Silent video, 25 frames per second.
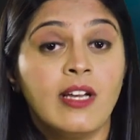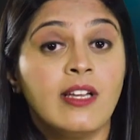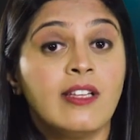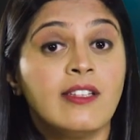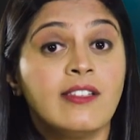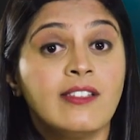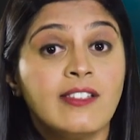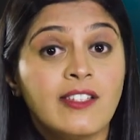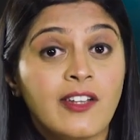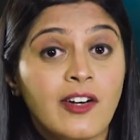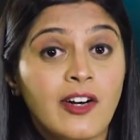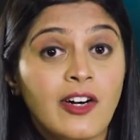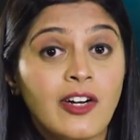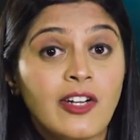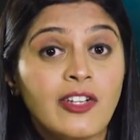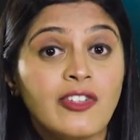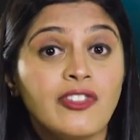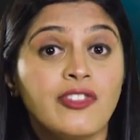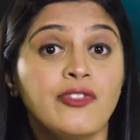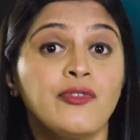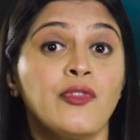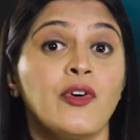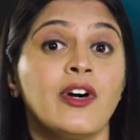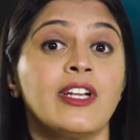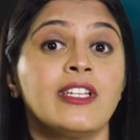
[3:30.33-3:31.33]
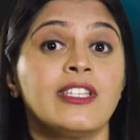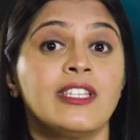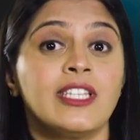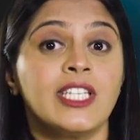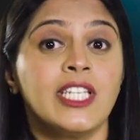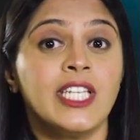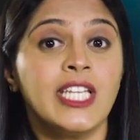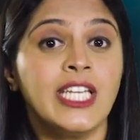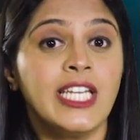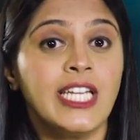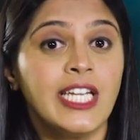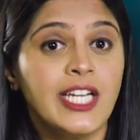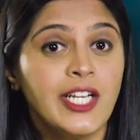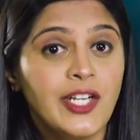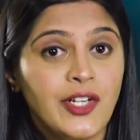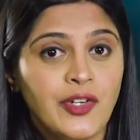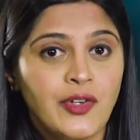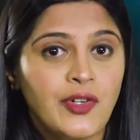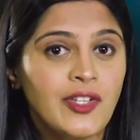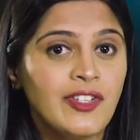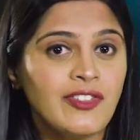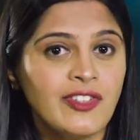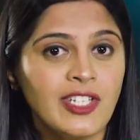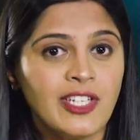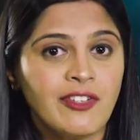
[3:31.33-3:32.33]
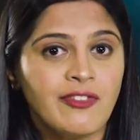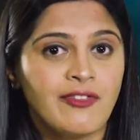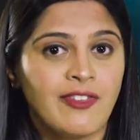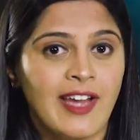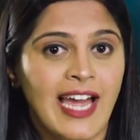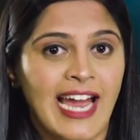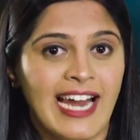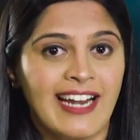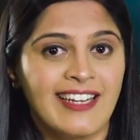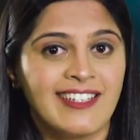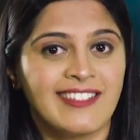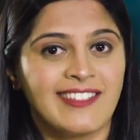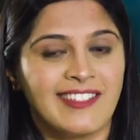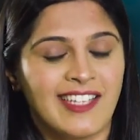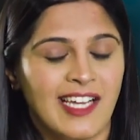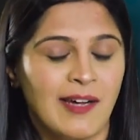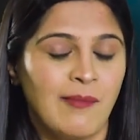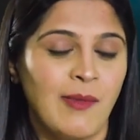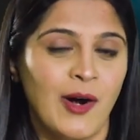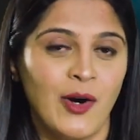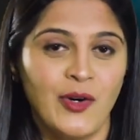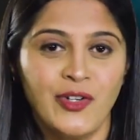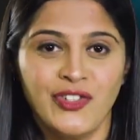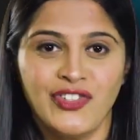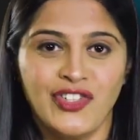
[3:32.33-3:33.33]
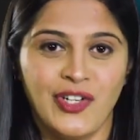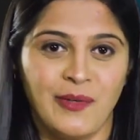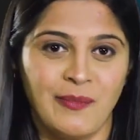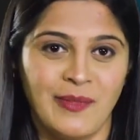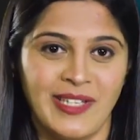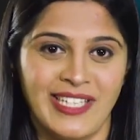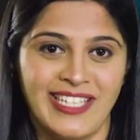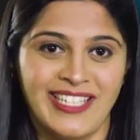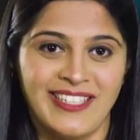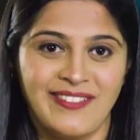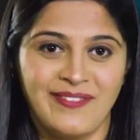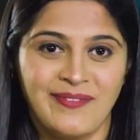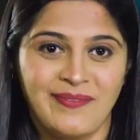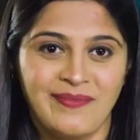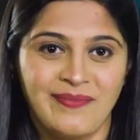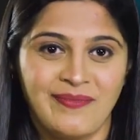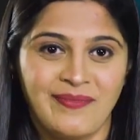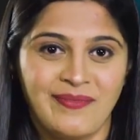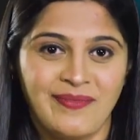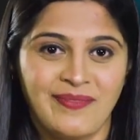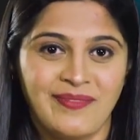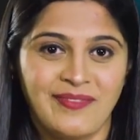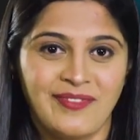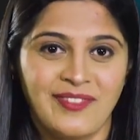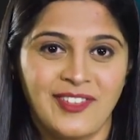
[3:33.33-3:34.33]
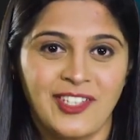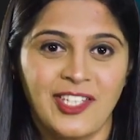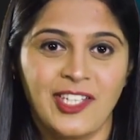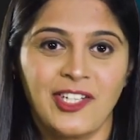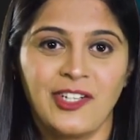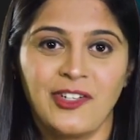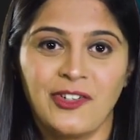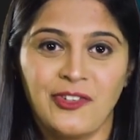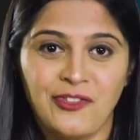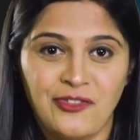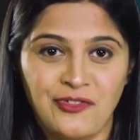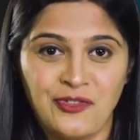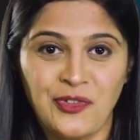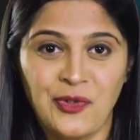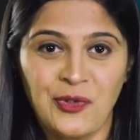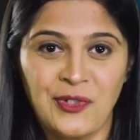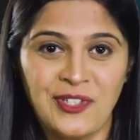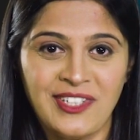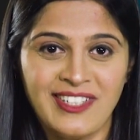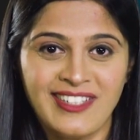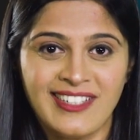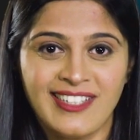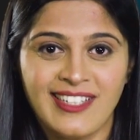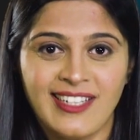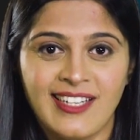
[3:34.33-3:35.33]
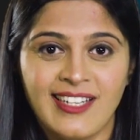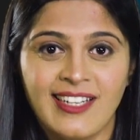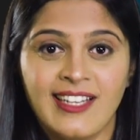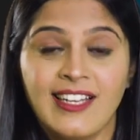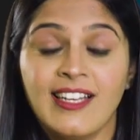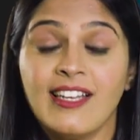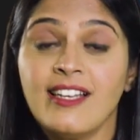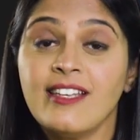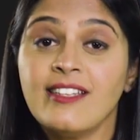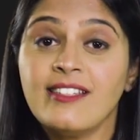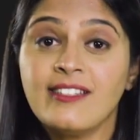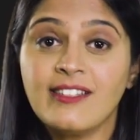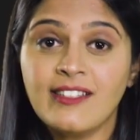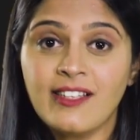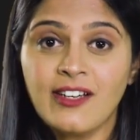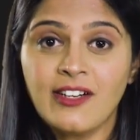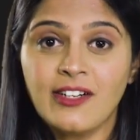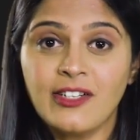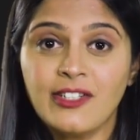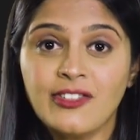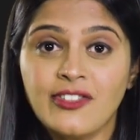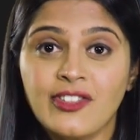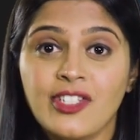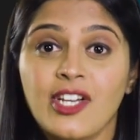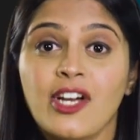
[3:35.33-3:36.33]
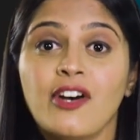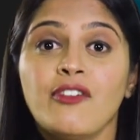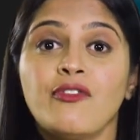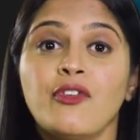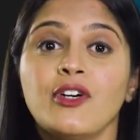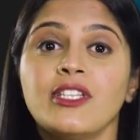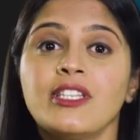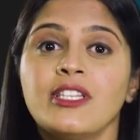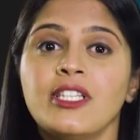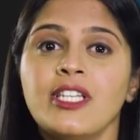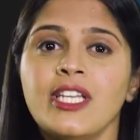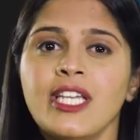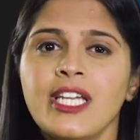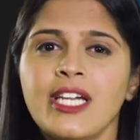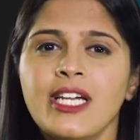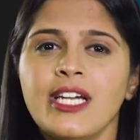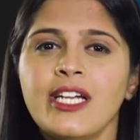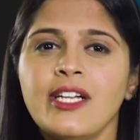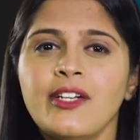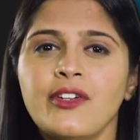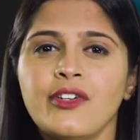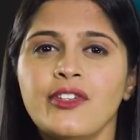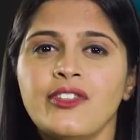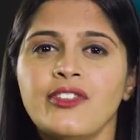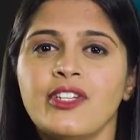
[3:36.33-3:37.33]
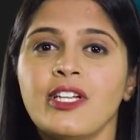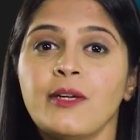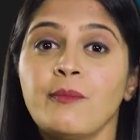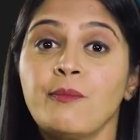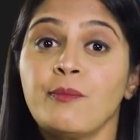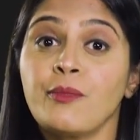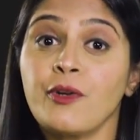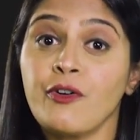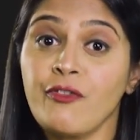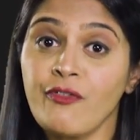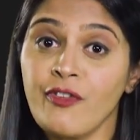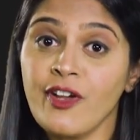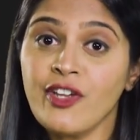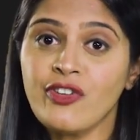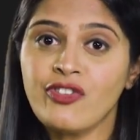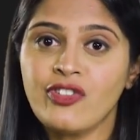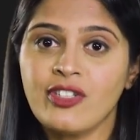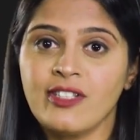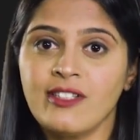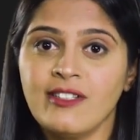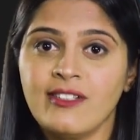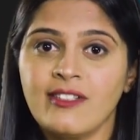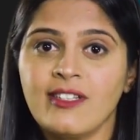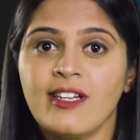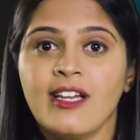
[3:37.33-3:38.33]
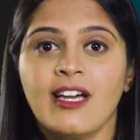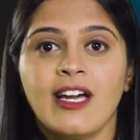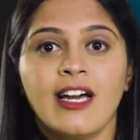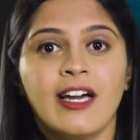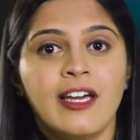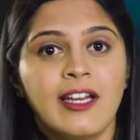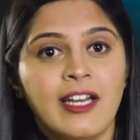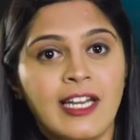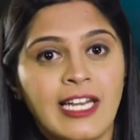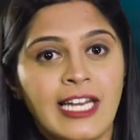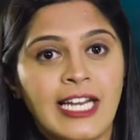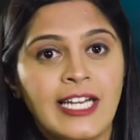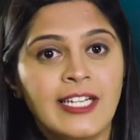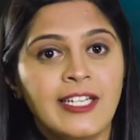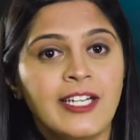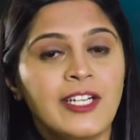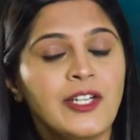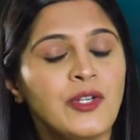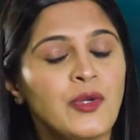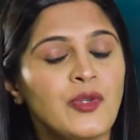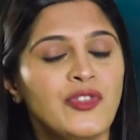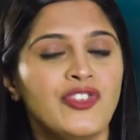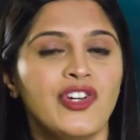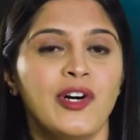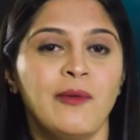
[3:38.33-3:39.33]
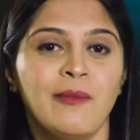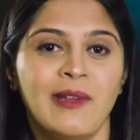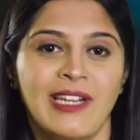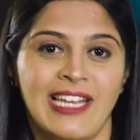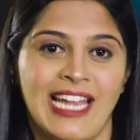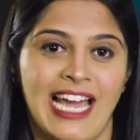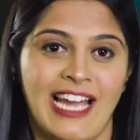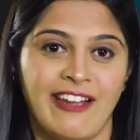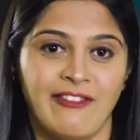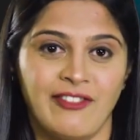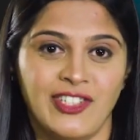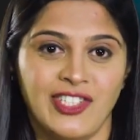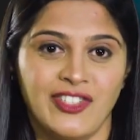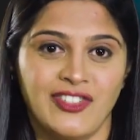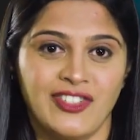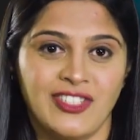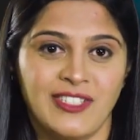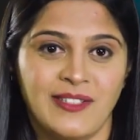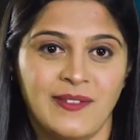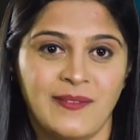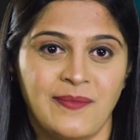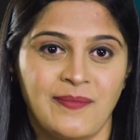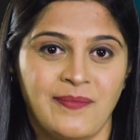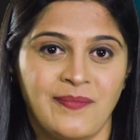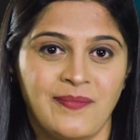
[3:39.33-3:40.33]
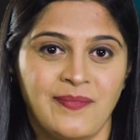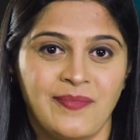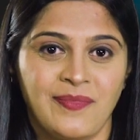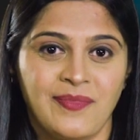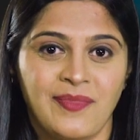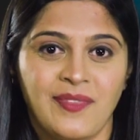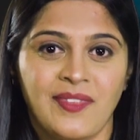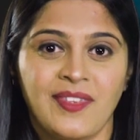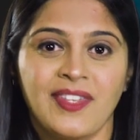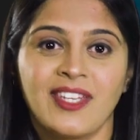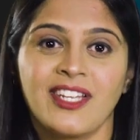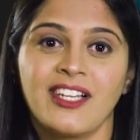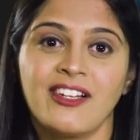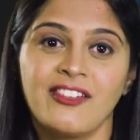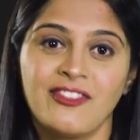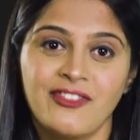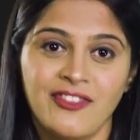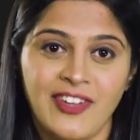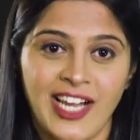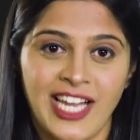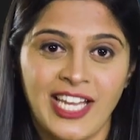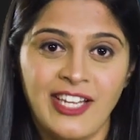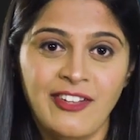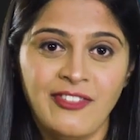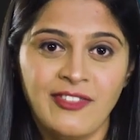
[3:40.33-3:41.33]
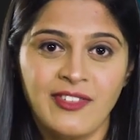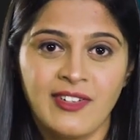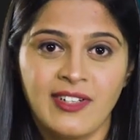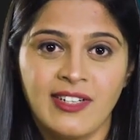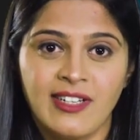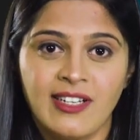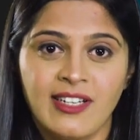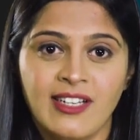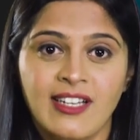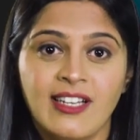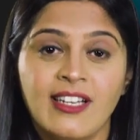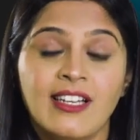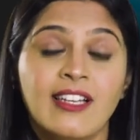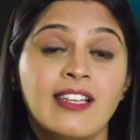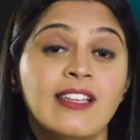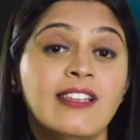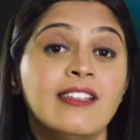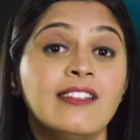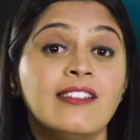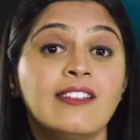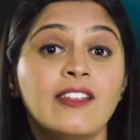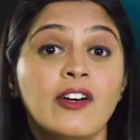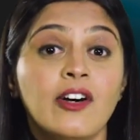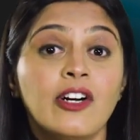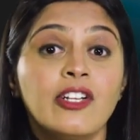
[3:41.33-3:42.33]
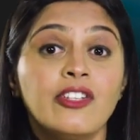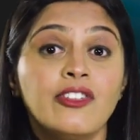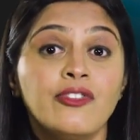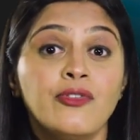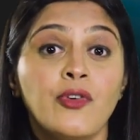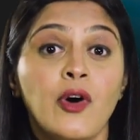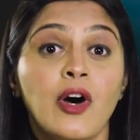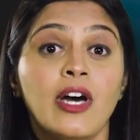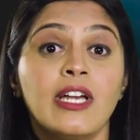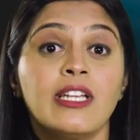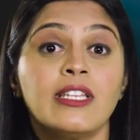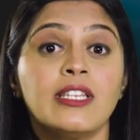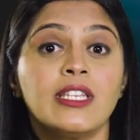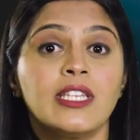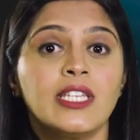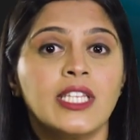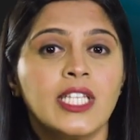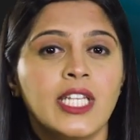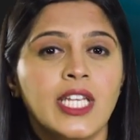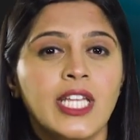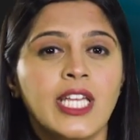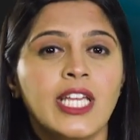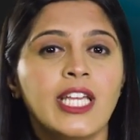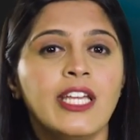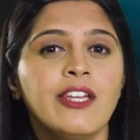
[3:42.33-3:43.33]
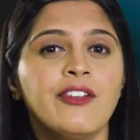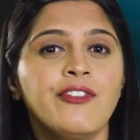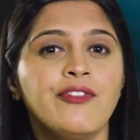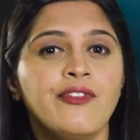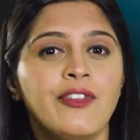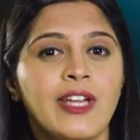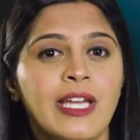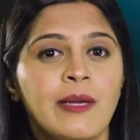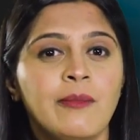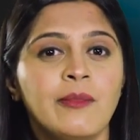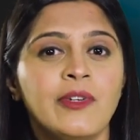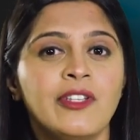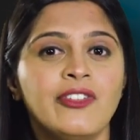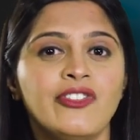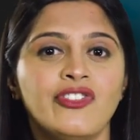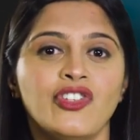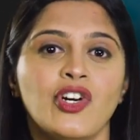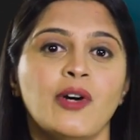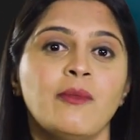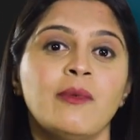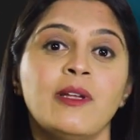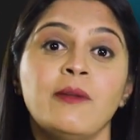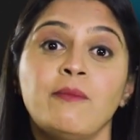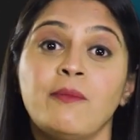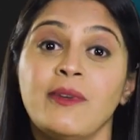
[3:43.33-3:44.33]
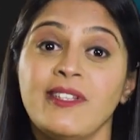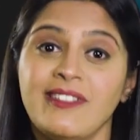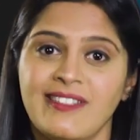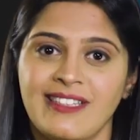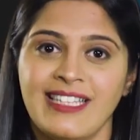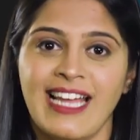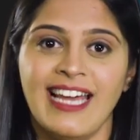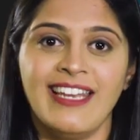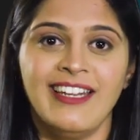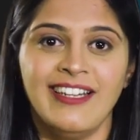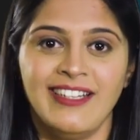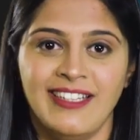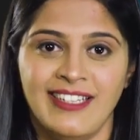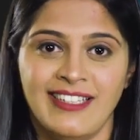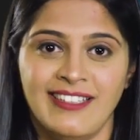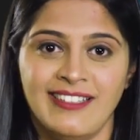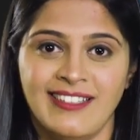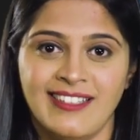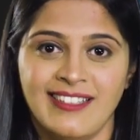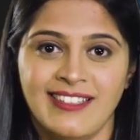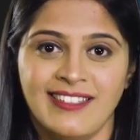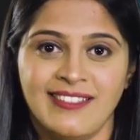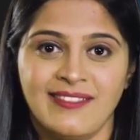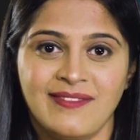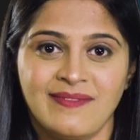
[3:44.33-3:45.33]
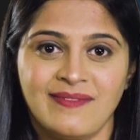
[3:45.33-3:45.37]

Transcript: Search for 3 interesting facts about Germany. 4. Search for 3 interesting professions related to German language. 5. Search for 3 famous German personalities.